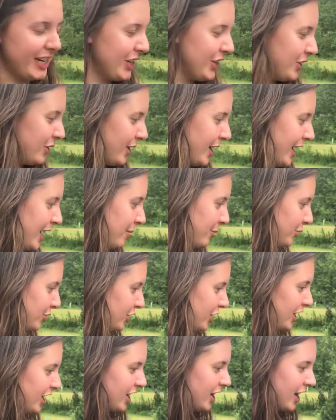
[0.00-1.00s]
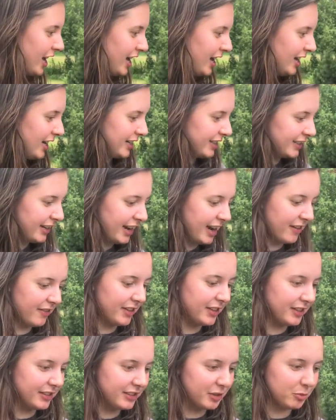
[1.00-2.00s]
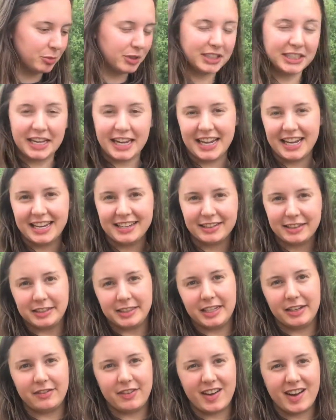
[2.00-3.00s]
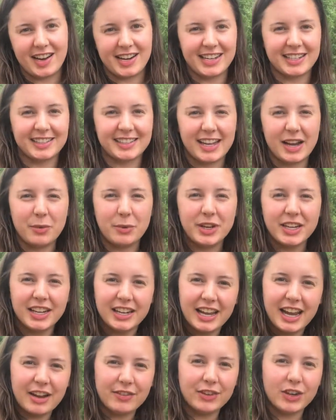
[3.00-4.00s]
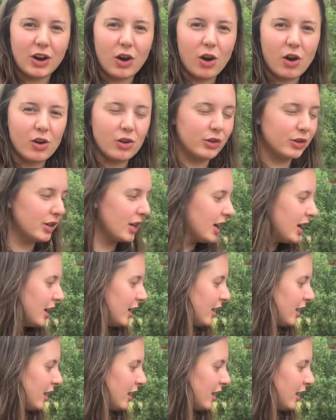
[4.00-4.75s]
in New Hampshire and having some land to live on is that we can have our own